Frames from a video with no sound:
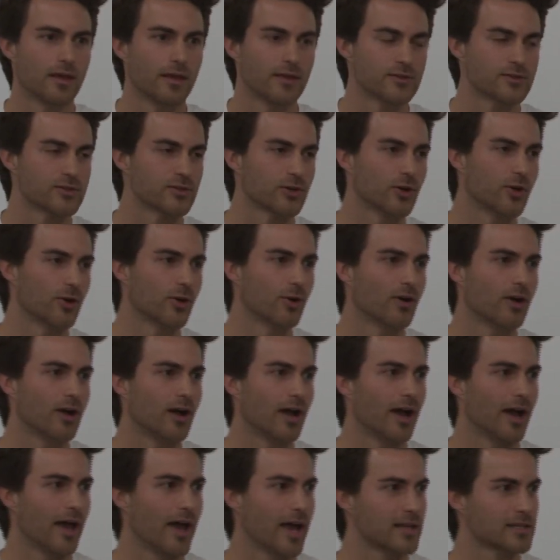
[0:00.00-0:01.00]
And so
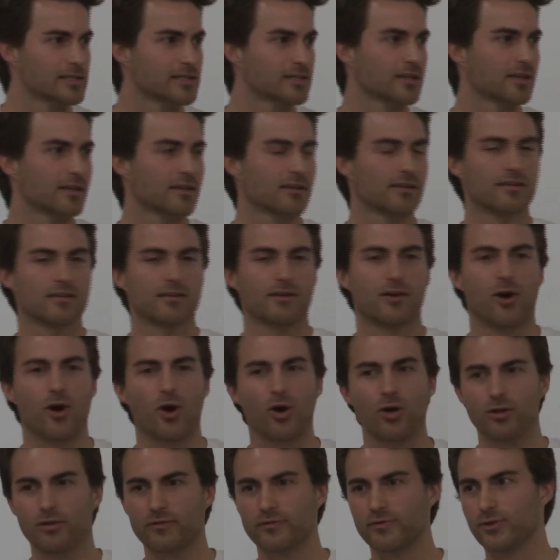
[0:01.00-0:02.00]
I ask
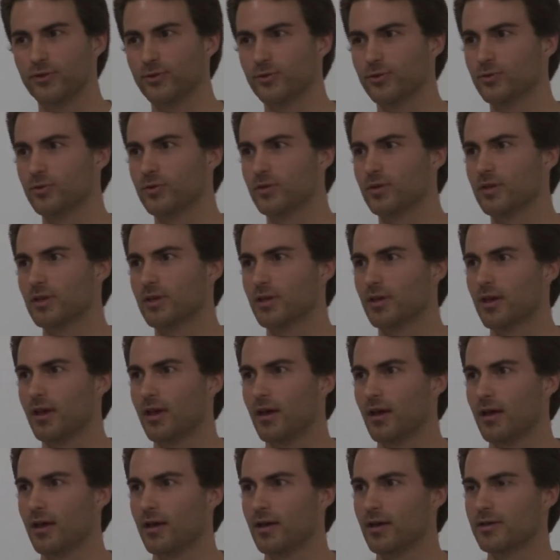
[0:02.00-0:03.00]
all of you
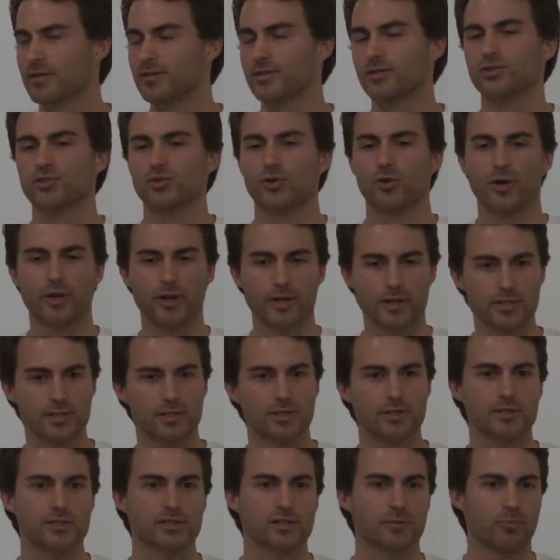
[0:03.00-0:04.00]
to join us and
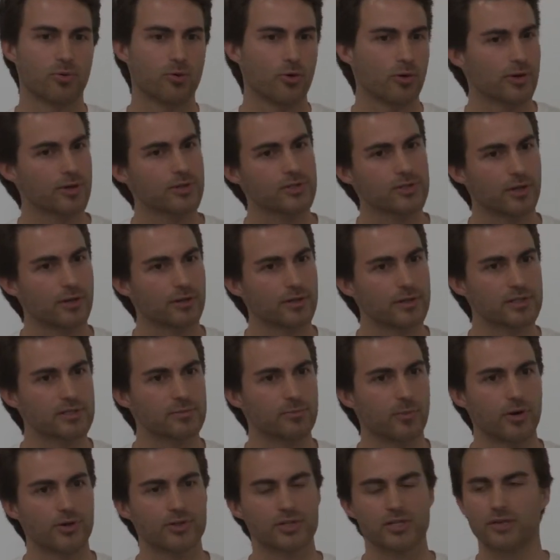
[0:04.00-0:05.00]
to support us on this
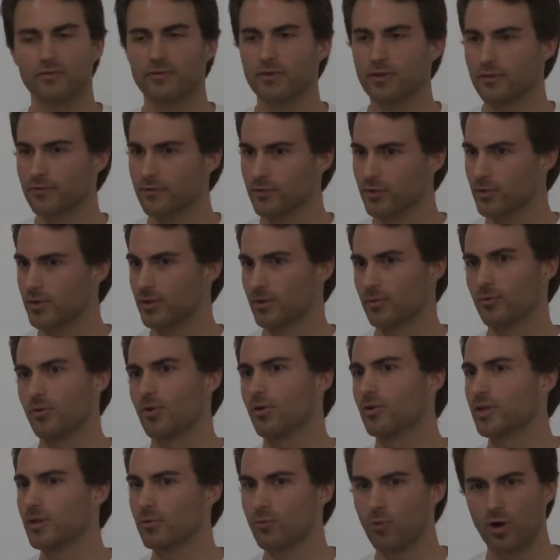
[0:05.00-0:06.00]
march, even if you can
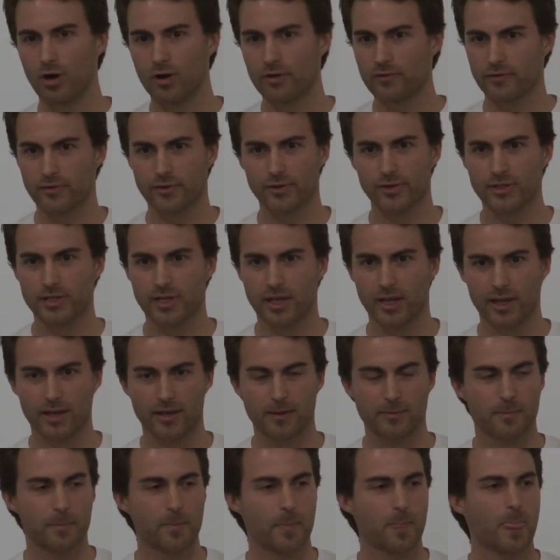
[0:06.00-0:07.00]
only walk for a day.
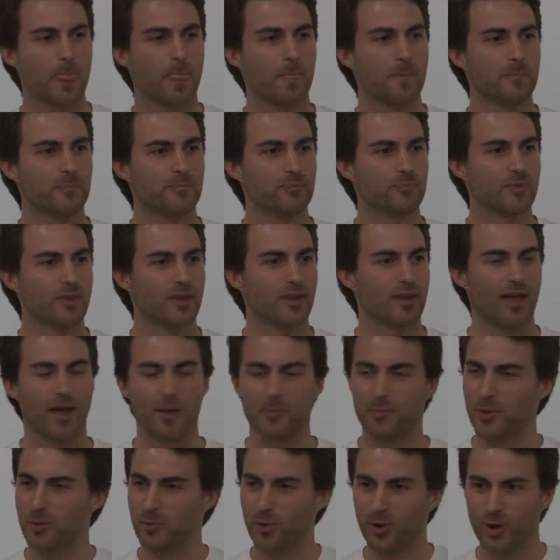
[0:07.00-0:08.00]
I'm
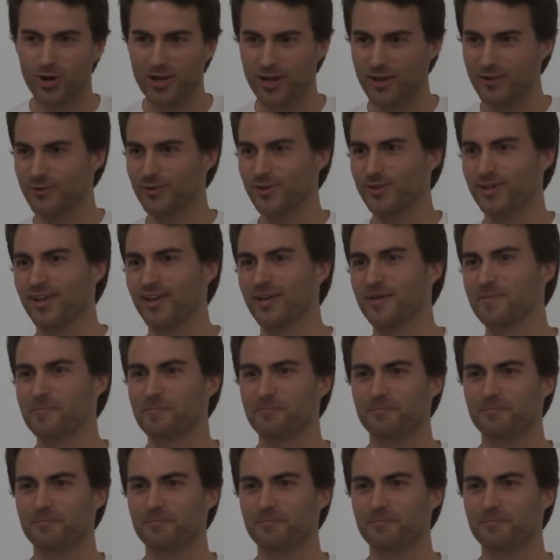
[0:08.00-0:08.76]
going to walk every day,